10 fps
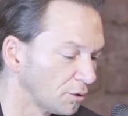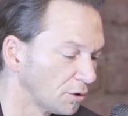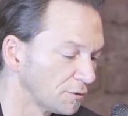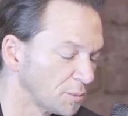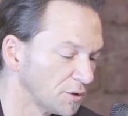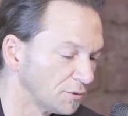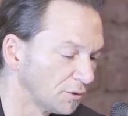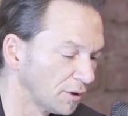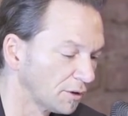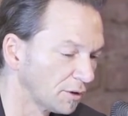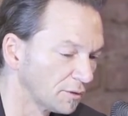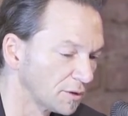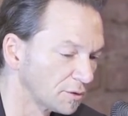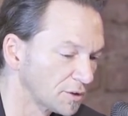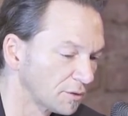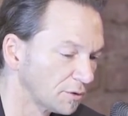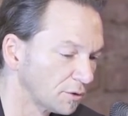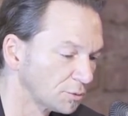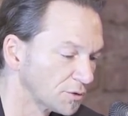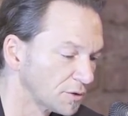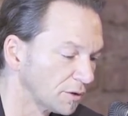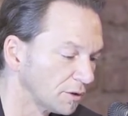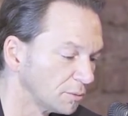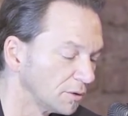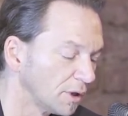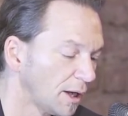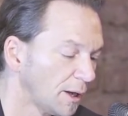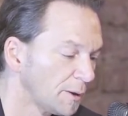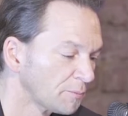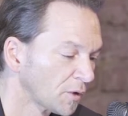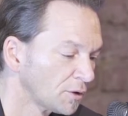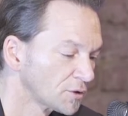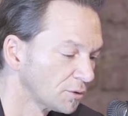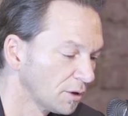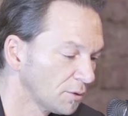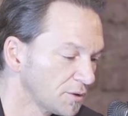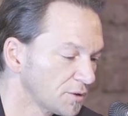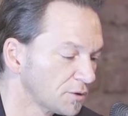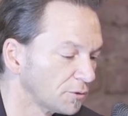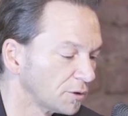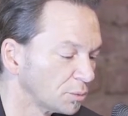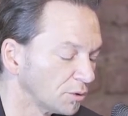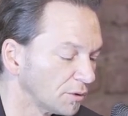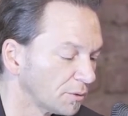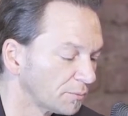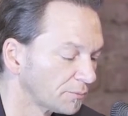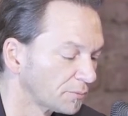I could have specified, there are several options available. So now this is a fingerprint.